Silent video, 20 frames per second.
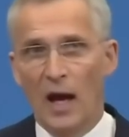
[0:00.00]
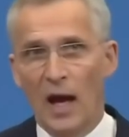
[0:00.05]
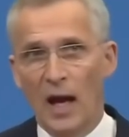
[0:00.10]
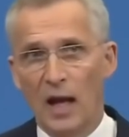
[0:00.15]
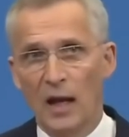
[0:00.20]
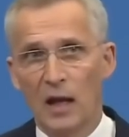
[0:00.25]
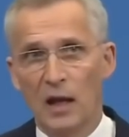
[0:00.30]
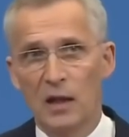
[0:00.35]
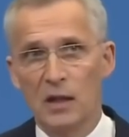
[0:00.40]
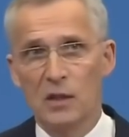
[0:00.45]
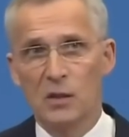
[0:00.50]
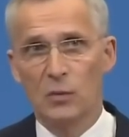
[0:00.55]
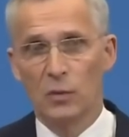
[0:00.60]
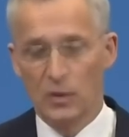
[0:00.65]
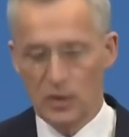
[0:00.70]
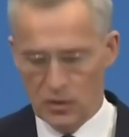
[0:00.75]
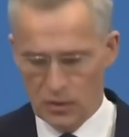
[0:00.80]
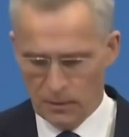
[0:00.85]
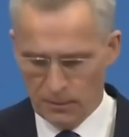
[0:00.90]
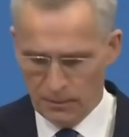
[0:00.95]
Allies
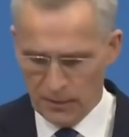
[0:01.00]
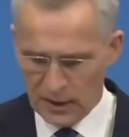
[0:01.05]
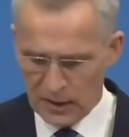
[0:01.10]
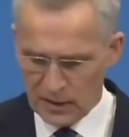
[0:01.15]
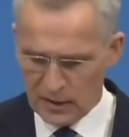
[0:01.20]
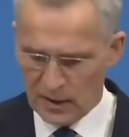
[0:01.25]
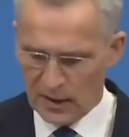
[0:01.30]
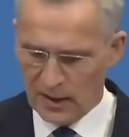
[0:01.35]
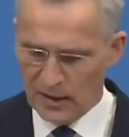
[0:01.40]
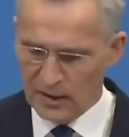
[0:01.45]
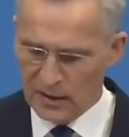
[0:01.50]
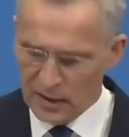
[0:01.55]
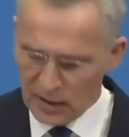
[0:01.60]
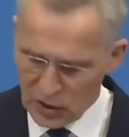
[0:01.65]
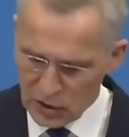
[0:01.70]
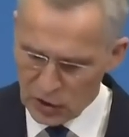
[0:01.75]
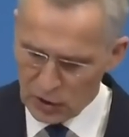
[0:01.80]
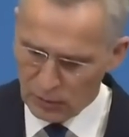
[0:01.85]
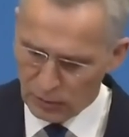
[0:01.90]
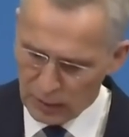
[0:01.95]
will submit
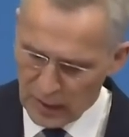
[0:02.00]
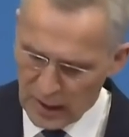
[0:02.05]
additional